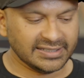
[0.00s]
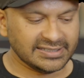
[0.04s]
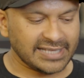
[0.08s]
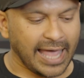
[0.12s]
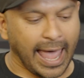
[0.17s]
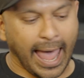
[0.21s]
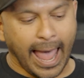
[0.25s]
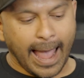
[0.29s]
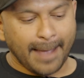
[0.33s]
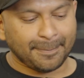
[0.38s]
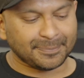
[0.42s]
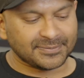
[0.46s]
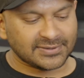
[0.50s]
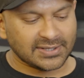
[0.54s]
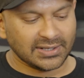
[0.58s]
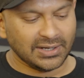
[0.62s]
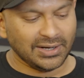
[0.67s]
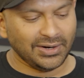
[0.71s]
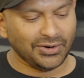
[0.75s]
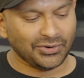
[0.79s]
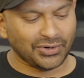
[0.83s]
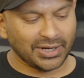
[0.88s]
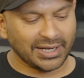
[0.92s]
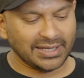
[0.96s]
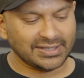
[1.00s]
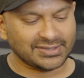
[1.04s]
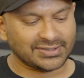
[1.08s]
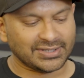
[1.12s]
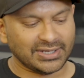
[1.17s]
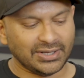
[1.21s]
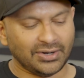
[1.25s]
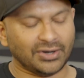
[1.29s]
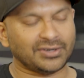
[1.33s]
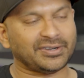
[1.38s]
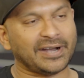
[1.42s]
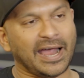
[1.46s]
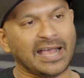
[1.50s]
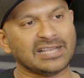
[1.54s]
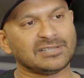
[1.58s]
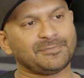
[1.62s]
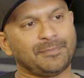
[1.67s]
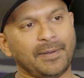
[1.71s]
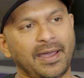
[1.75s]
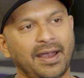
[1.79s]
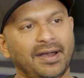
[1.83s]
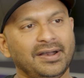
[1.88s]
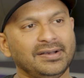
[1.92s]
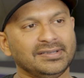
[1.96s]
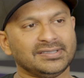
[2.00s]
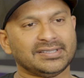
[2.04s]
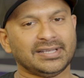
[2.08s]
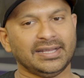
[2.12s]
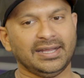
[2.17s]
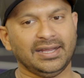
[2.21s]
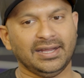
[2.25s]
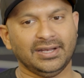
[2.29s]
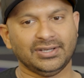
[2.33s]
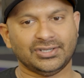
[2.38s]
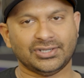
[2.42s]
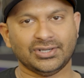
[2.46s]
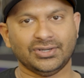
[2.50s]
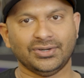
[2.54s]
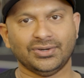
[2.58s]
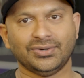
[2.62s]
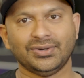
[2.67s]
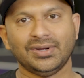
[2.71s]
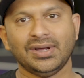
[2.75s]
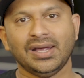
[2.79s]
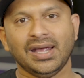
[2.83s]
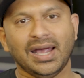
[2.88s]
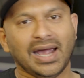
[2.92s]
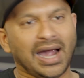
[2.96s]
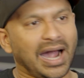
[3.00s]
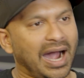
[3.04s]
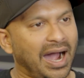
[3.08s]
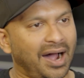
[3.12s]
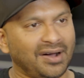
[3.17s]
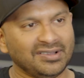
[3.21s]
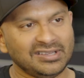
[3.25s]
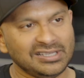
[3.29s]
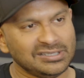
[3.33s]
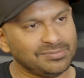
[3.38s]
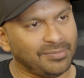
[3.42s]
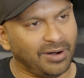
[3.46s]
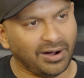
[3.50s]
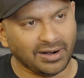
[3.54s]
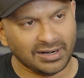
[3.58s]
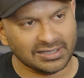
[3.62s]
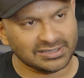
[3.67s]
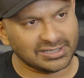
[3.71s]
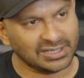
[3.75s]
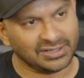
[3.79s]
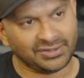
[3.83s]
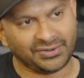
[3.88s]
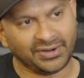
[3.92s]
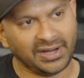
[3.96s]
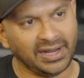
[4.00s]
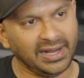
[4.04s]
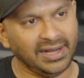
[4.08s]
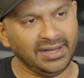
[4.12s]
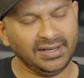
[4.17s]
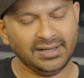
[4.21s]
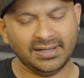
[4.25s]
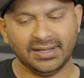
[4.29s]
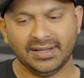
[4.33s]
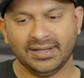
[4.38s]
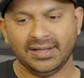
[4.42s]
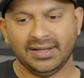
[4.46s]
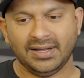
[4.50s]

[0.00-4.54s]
there's absolutely zero transparency into how these models are trained,